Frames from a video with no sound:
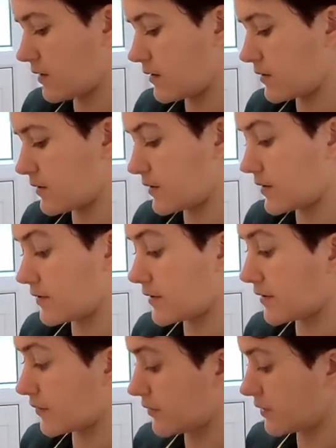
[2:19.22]
So just using
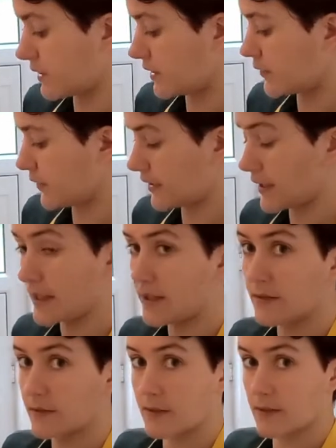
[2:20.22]
a 1/4 teaspoon
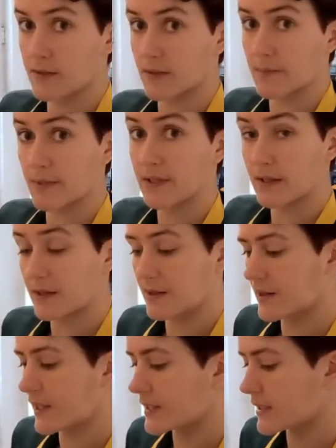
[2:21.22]
again because
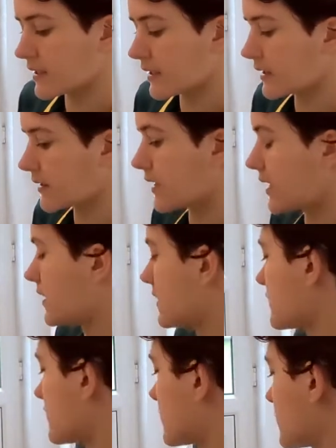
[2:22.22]
I'm lazy like
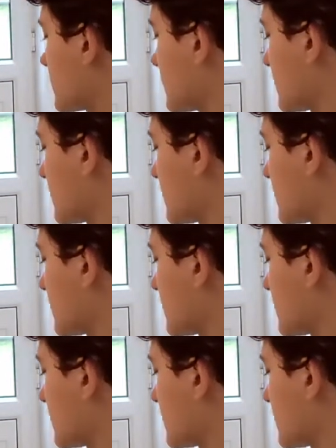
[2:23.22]
that.